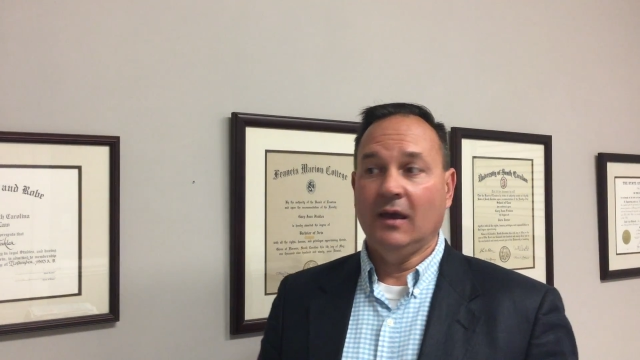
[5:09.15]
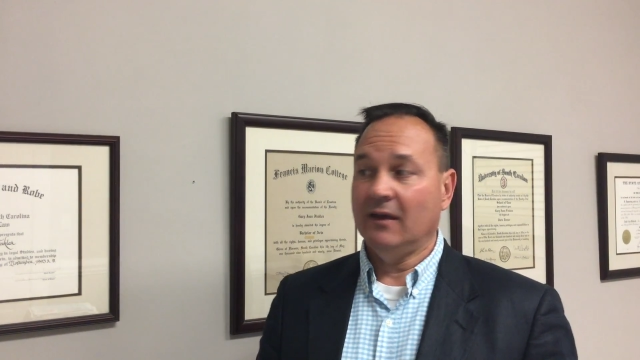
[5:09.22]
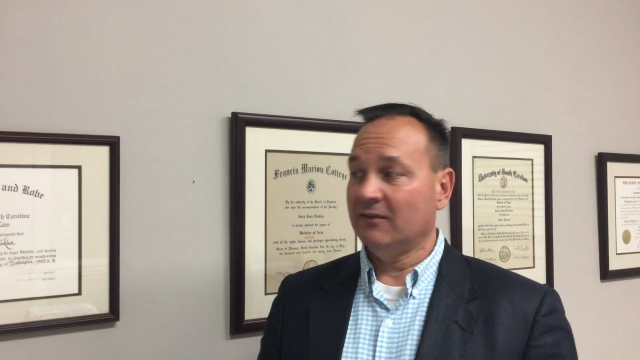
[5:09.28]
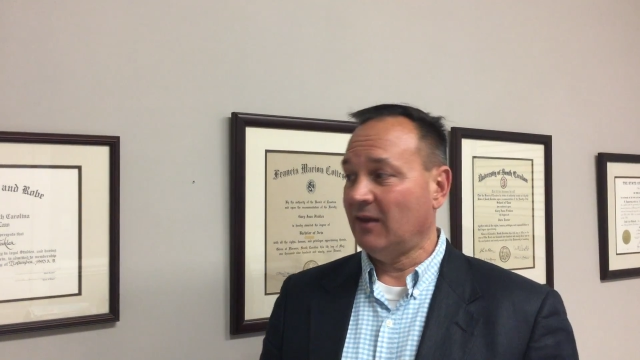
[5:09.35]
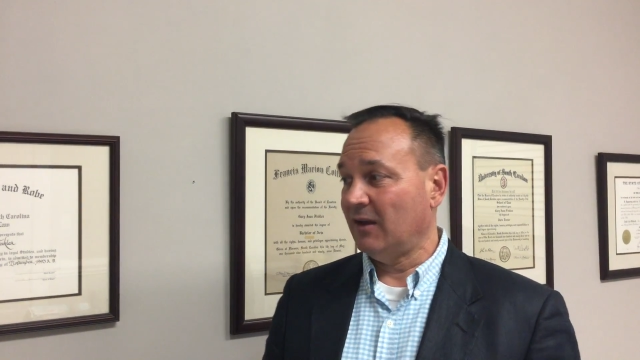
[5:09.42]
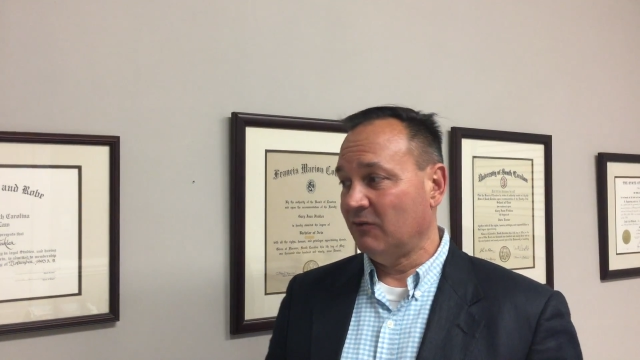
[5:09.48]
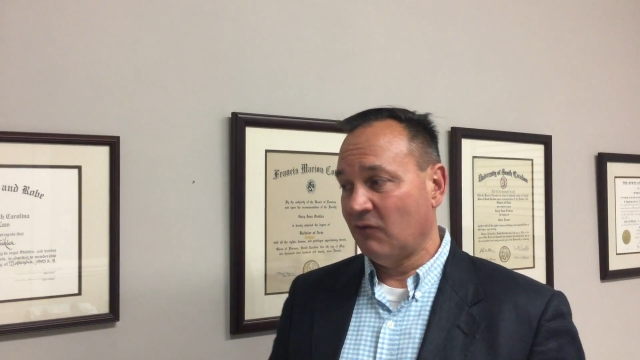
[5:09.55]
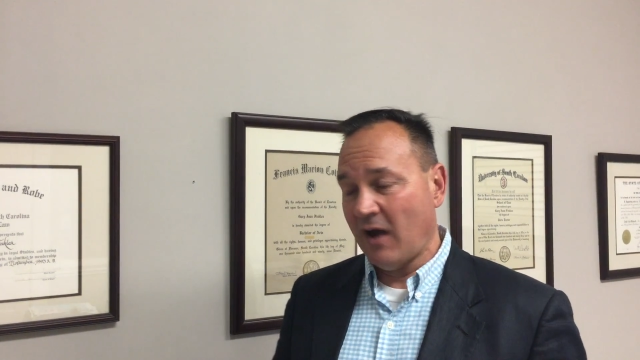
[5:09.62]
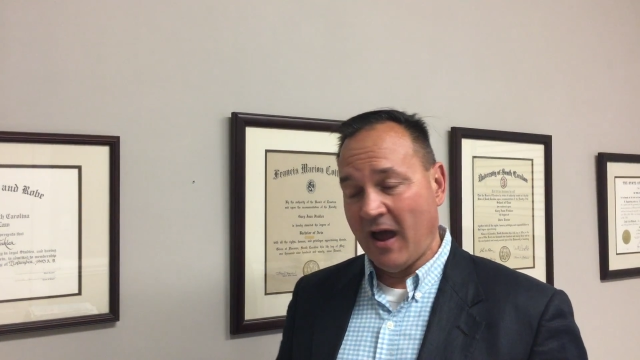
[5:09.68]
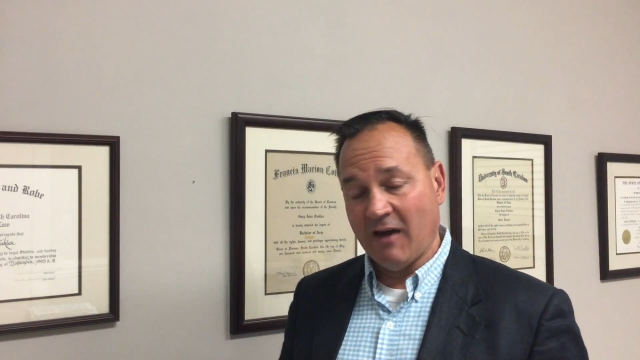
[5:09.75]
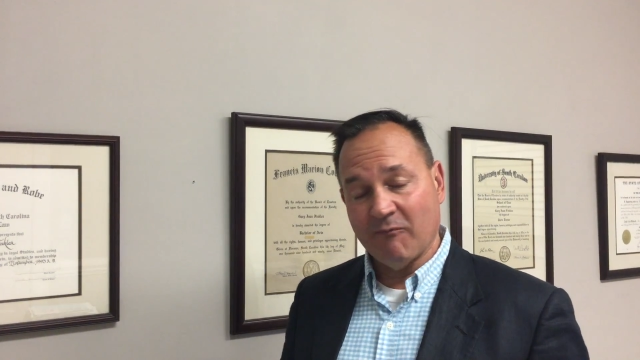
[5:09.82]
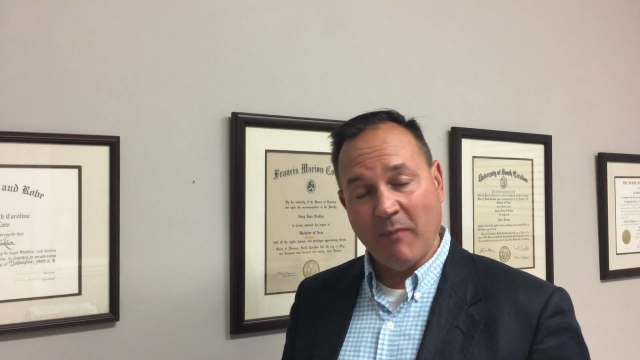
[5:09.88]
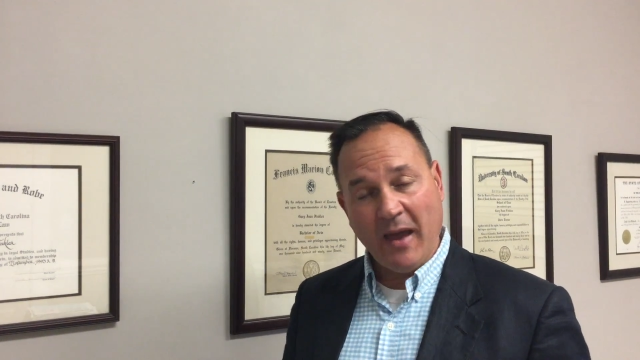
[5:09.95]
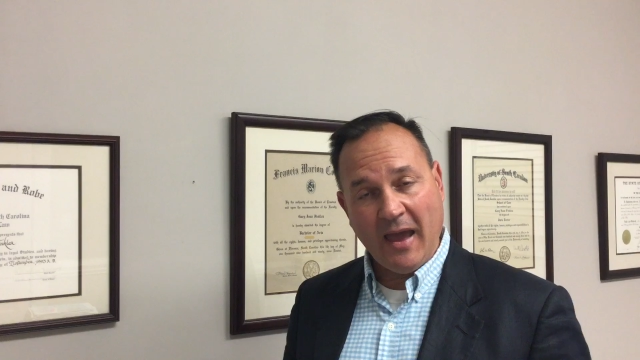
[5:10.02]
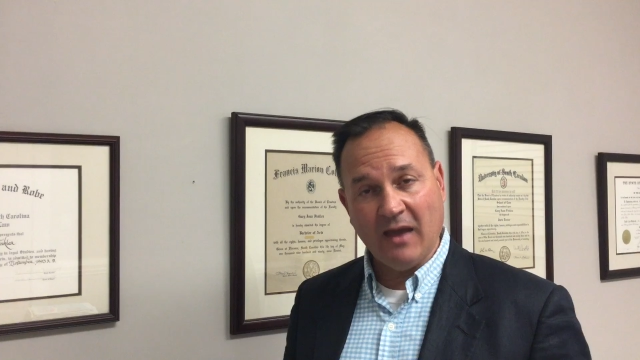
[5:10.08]
as I
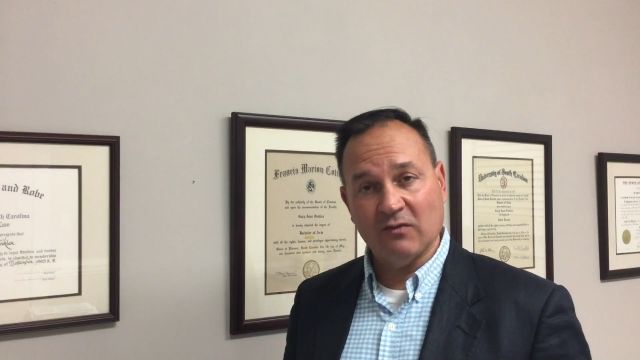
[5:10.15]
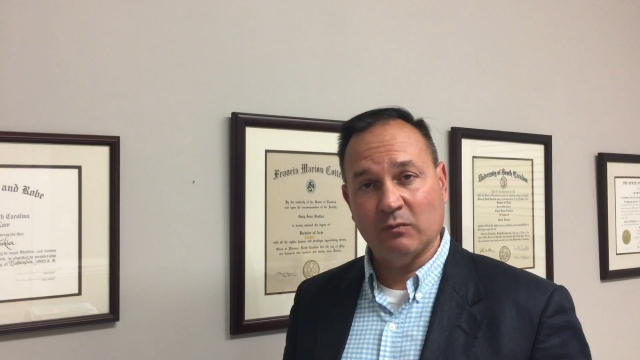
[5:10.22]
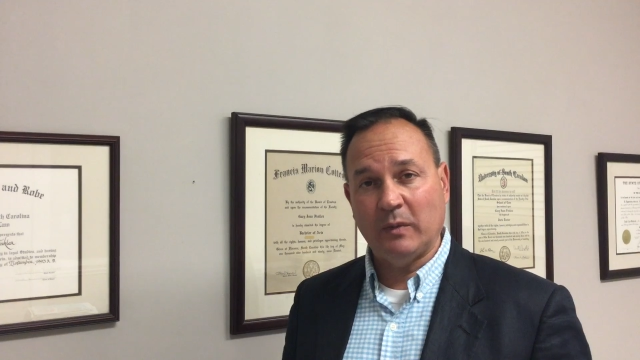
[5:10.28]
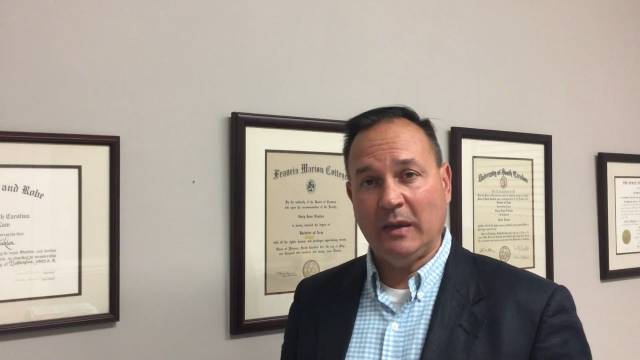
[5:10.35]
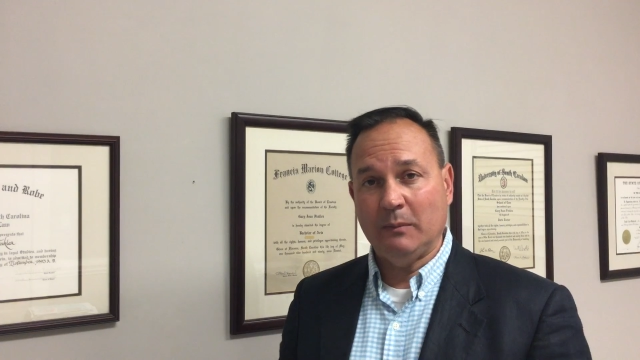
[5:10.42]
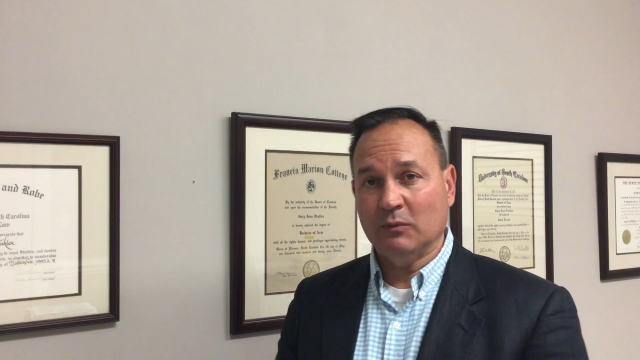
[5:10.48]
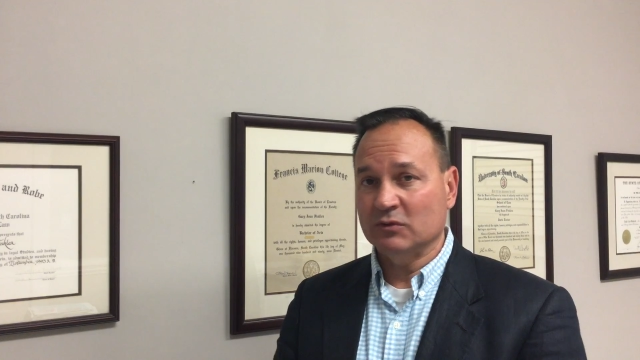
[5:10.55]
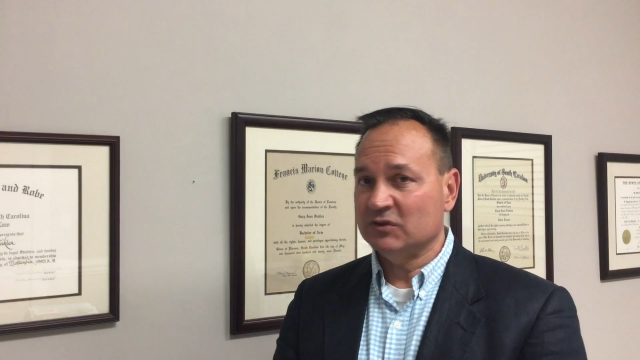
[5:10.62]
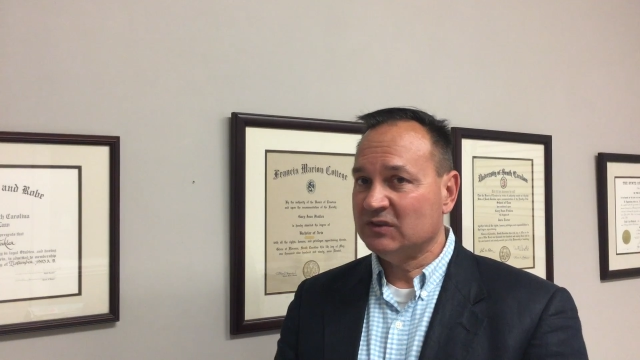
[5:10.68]
drive past people,